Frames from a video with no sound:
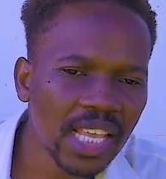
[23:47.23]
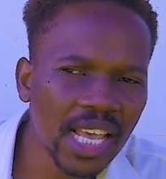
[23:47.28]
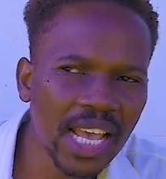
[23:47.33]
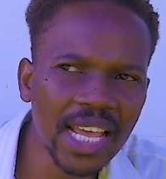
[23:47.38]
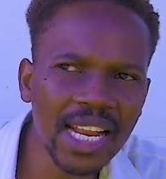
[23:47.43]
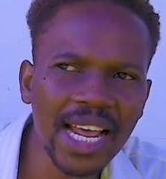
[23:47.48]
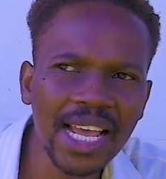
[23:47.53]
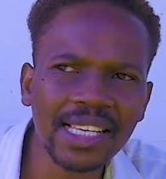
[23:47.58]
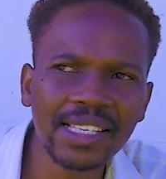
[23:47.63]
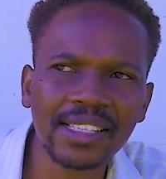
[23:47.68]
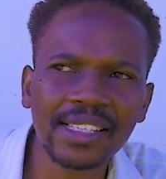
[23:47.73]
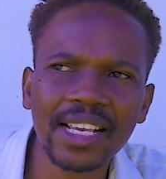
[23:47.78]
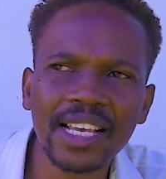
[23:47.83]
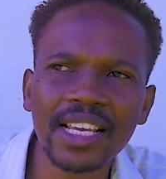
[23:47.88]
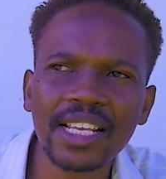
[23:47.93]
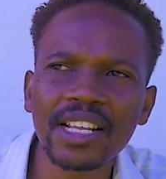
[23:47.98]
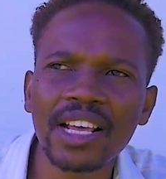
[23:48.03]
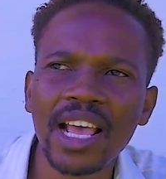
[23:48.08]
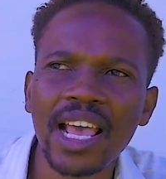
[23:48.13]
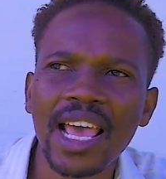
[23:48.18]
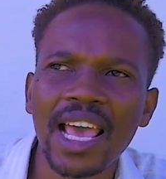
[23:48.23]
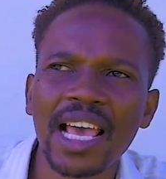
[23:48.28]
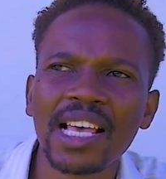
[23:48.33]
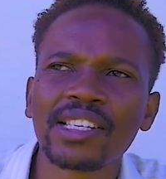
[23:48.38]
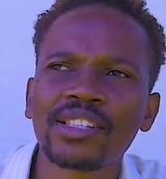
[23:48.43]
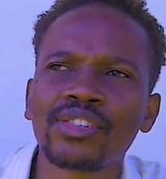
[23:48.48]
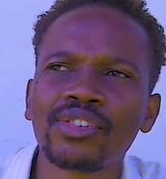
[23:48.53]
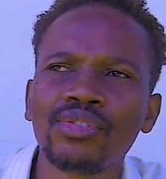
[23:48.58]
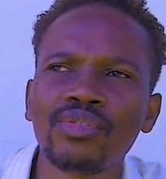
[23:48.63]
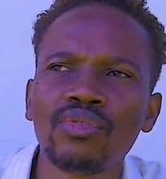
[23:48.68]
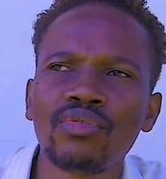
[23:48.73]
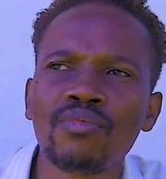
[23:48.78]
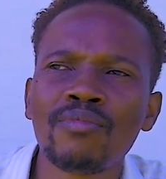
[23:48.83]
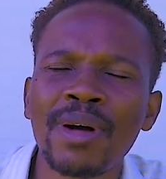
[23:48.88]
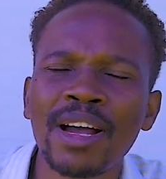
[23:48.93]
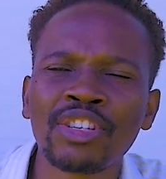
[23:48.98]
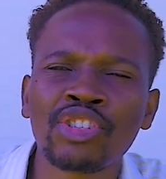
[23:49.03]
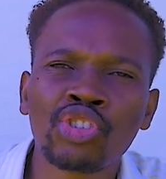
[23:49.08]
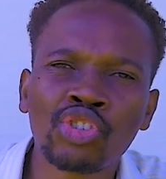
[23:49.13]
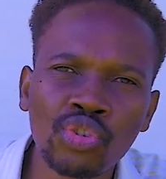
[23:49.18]
And I said, as you
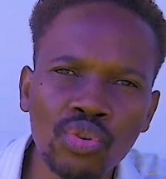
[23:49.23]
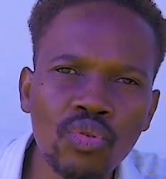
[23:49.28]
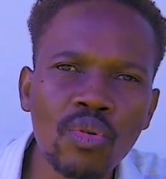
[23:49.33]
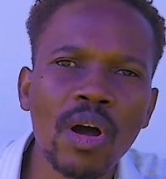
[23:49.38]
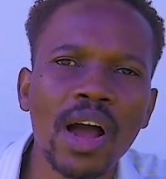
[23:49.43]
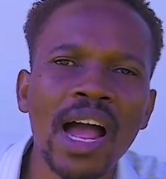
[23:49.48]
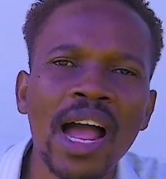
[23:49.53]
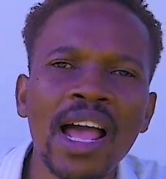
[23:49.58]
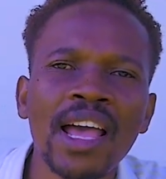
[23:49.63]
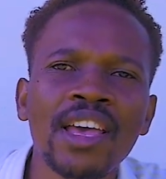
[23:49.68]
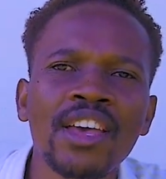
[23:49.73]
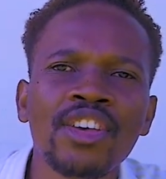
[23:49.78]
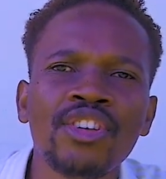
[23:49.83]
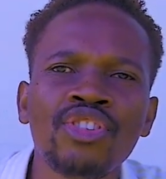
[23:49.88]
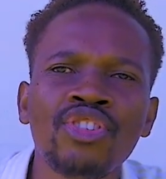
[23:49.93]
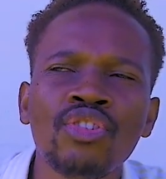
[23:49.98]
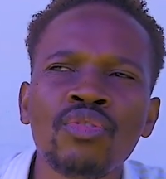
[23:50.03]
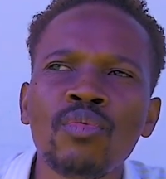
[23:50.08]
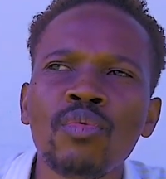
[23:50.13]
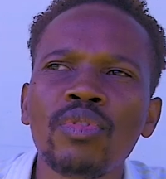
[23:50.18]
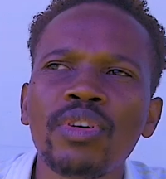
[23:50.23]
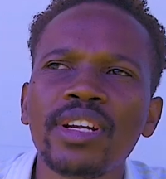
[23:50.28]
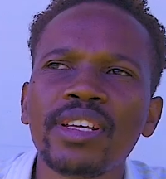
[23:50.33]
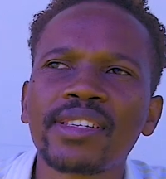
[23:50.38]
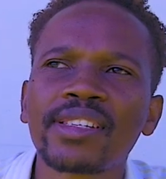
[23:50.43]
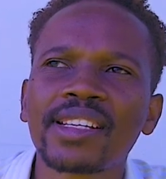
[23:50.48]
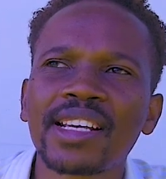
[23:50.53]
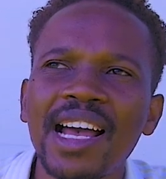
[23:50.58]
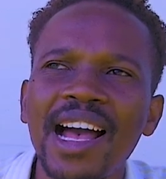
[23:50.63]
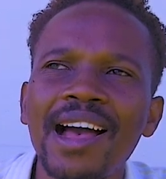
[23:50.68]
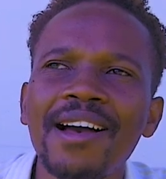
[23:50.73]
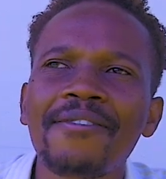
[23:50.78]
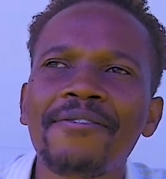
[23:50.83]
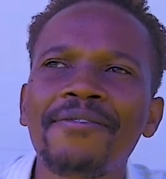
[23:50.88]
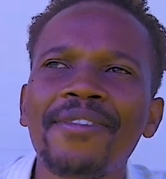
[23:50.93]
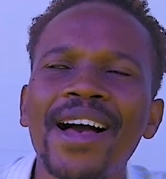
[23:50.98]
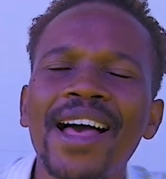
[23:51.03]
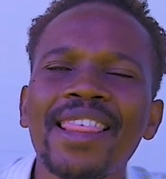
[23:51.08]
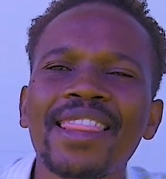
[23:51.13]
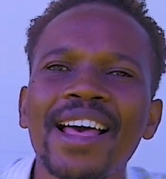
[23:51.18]
mature, you will
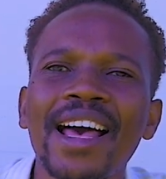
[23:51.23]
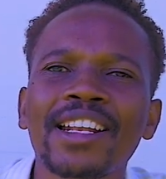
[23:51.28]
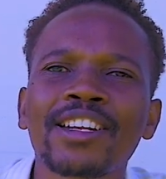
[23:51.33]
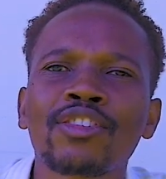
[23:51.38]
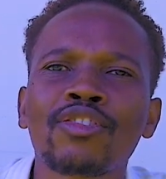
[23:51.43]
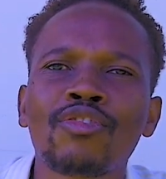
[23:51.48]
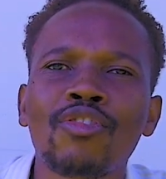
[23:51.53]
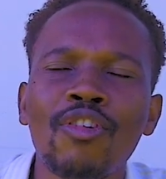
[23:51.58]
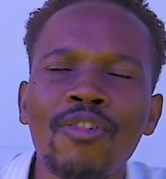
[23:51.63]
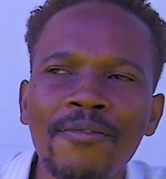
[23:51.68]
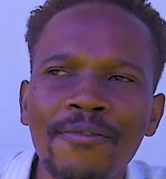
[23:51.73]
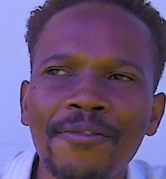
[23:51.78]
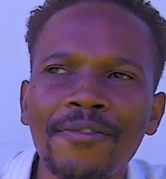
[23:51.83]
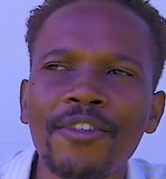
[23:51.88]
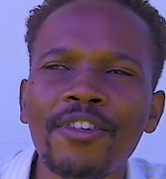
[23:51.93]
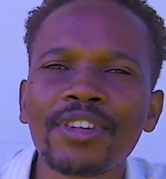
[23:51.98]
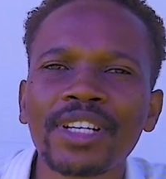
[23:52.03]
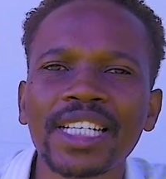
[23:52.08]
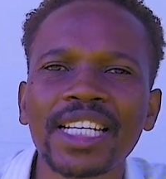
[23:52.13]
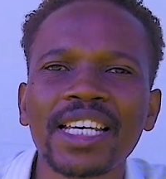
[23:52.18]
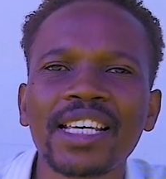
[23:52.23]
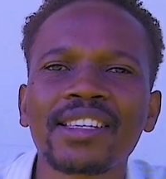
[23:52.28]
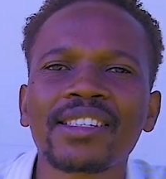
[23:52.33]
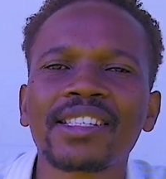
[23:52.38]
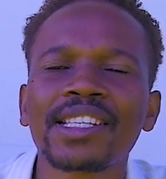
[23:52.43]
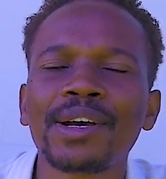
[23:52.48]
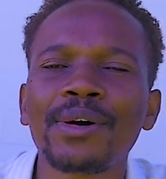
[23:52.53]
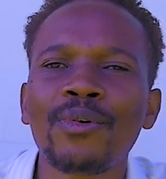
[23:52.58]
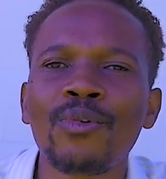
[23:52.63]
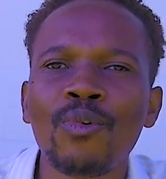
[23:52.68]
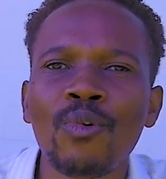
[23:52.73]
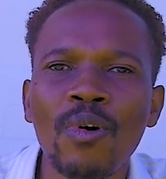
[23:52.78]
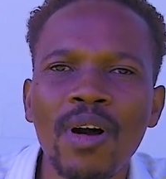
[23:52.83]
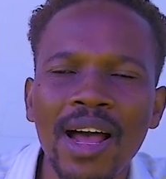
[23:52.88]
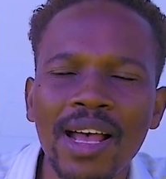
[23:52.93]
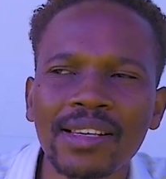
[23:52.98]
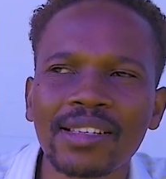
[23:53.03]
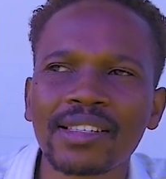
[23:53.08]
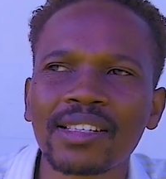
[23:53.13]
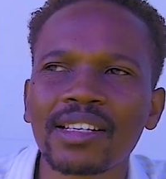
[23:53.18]
discover that comfort is the
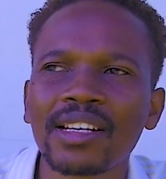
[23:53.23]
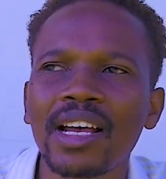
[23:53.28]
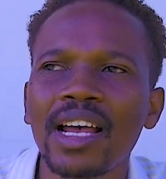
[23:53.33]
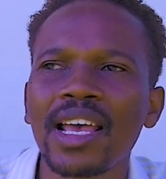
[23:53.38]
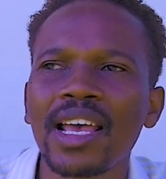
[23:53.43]
worst